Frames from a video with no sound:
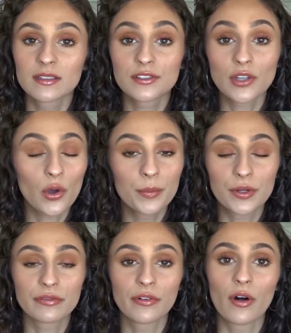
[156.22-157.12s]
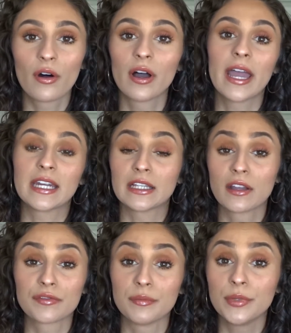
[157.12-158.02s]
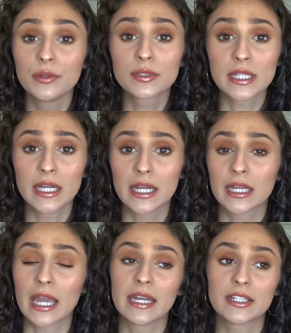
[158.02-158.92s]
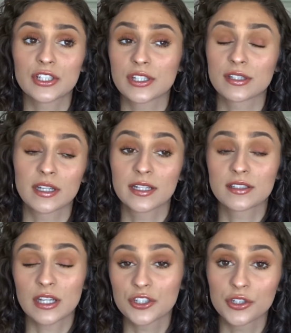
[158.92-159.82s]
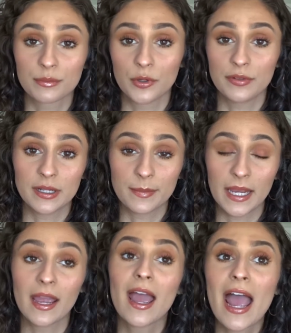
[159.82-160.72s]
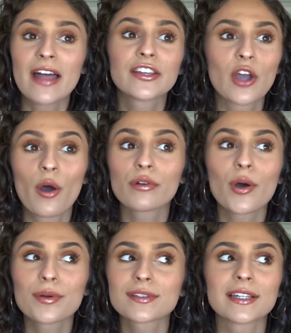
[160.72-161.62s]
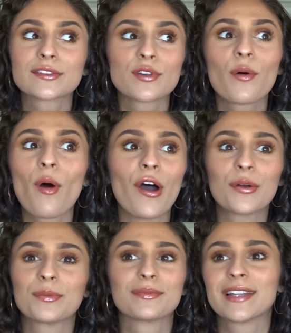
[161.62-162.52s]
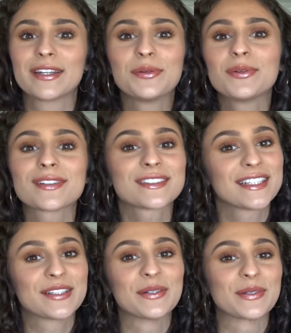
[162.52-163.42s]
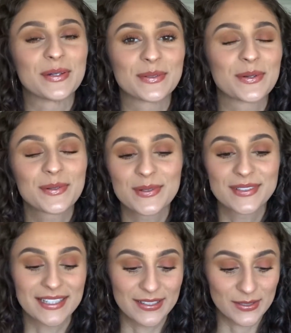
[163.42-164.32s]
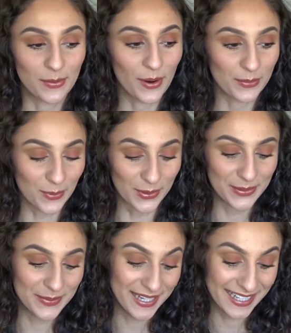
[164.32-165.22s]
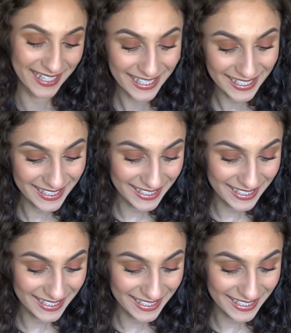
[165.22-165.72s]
so beautiful, and I love the music, and it's such a good movie to me. And then Coco is like so like who doesn't like Coco? Coco is like so heartwarming.